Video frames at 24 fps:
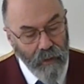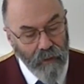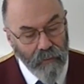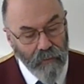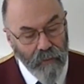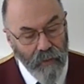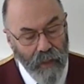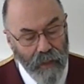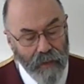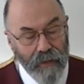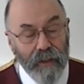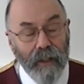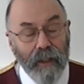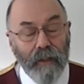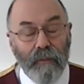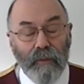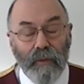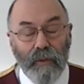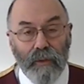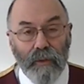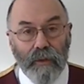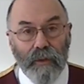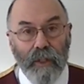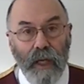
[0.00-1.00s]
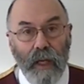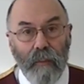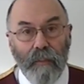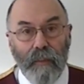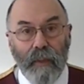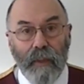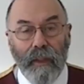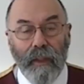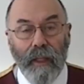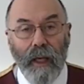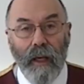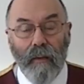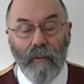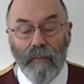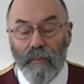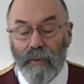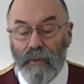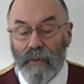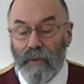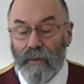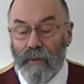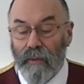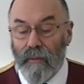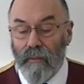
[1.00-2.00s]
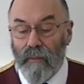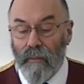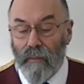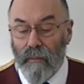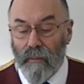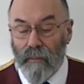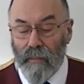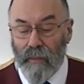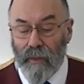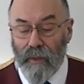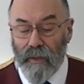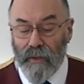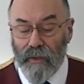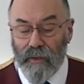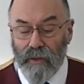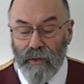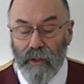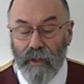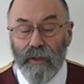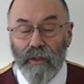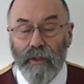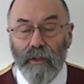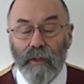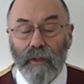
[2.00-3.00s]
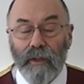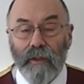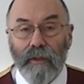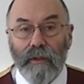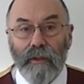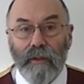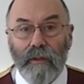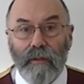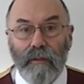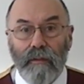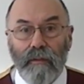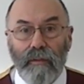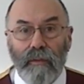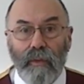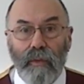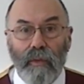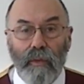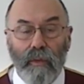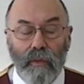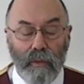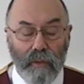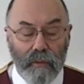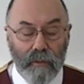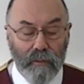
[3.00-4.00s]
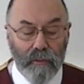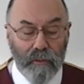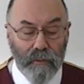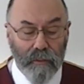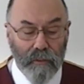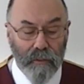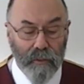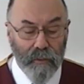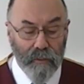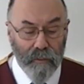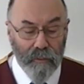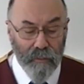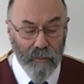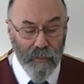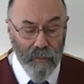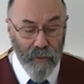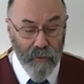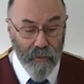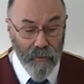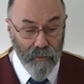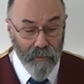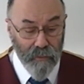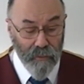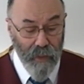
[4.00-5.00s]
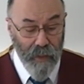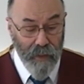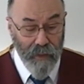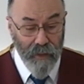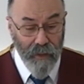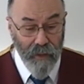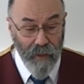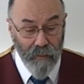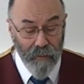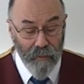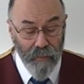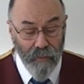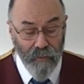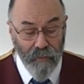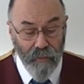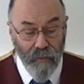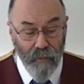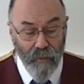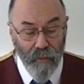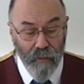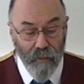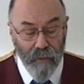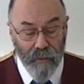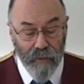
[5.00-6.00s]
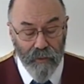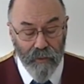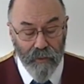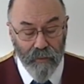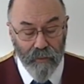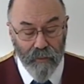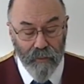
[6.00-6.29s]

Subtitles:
That keeps your tappet gaps consistent for regular performance.